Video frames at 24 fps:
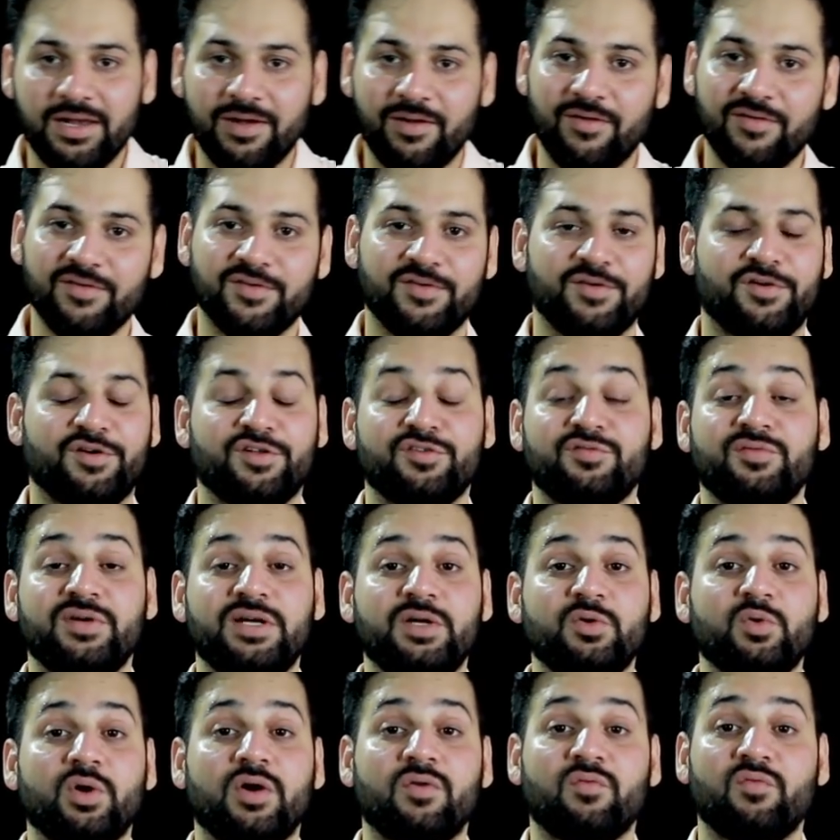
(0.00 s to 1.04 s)
long course we
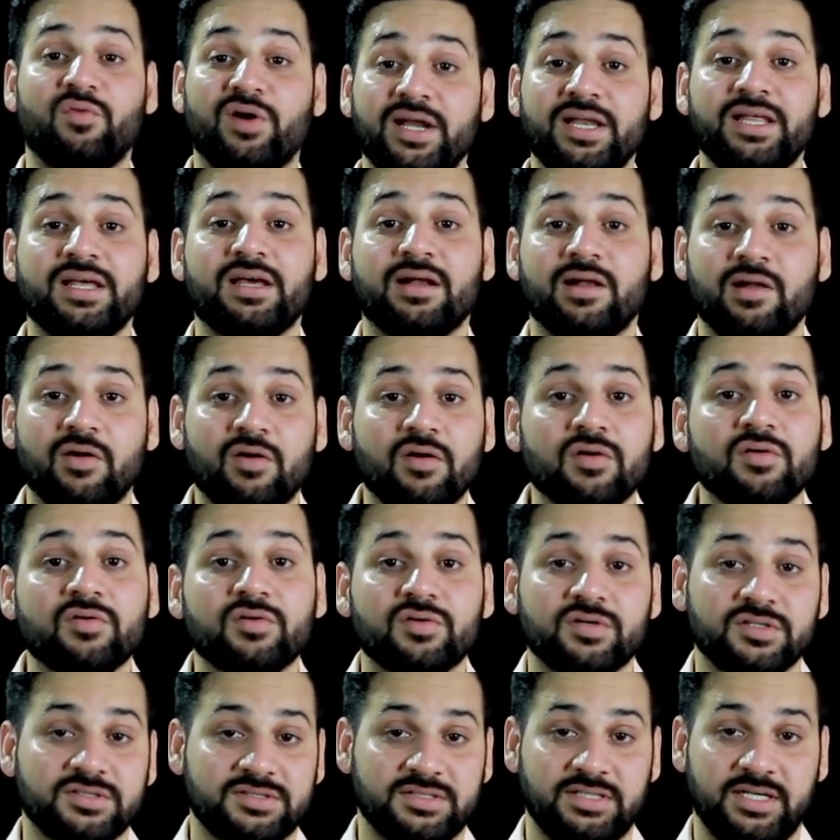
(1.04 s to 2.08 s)
do a one year long
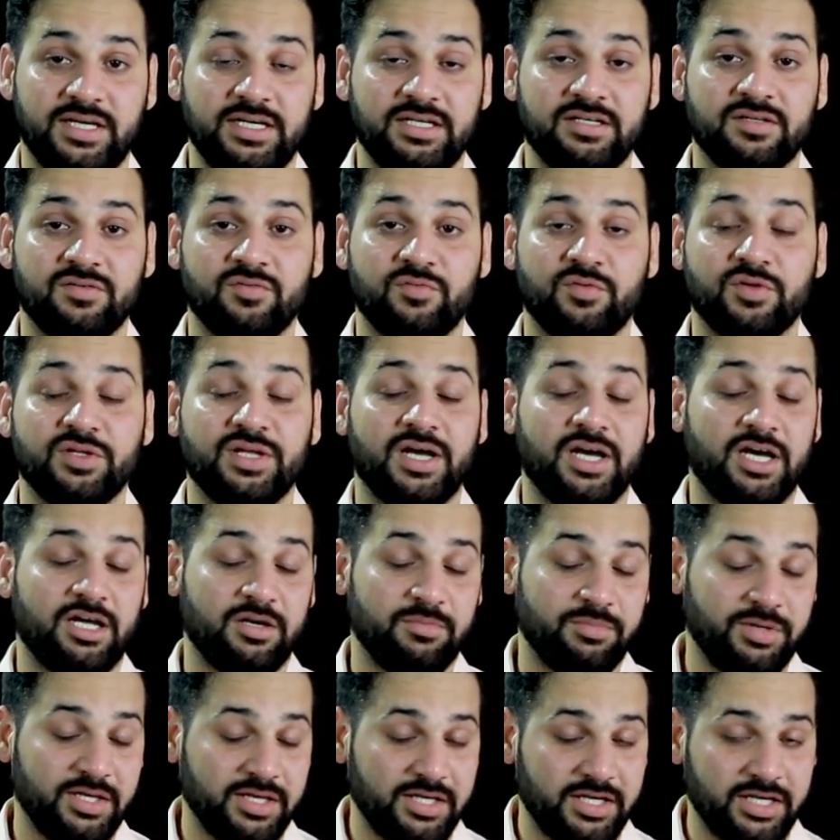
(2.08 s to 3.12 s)
course right for the
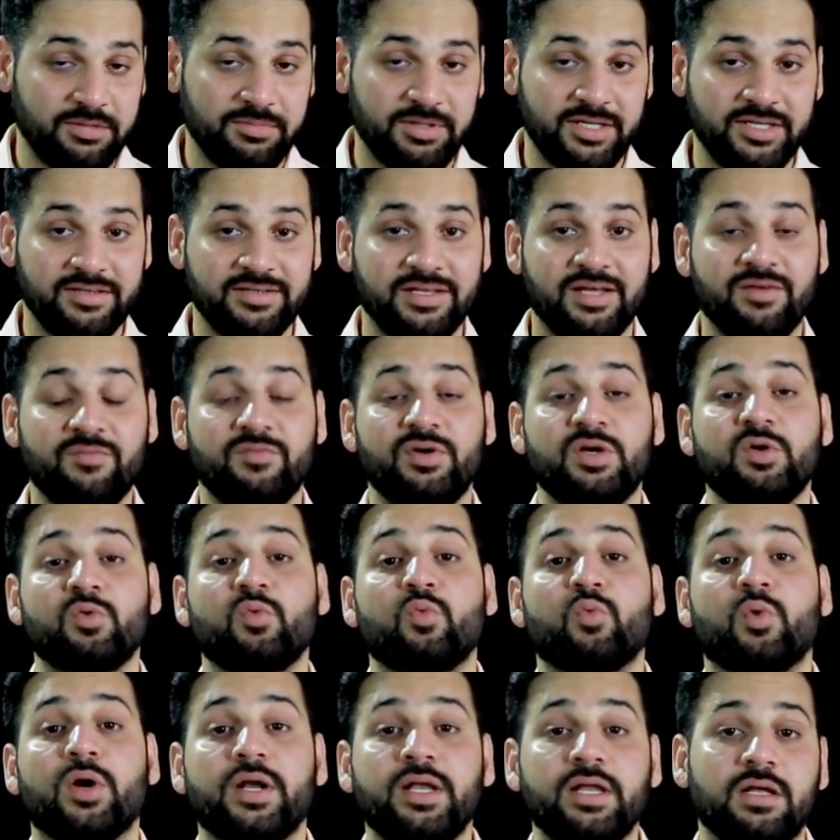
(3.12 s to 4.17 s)
RBI grade B exam we do
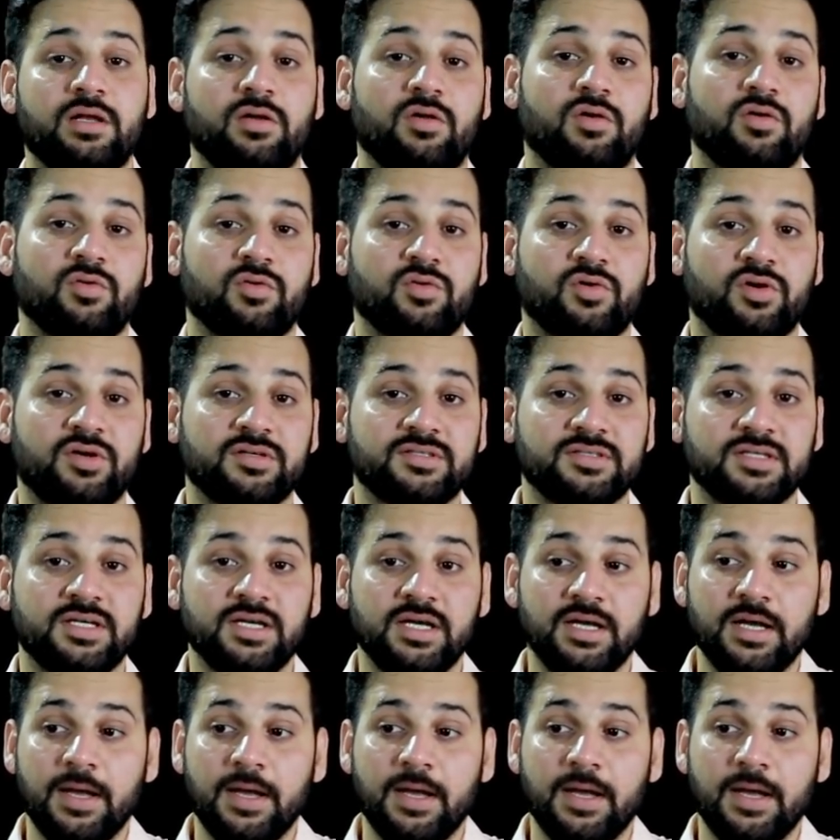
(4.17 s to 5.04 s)
one year long course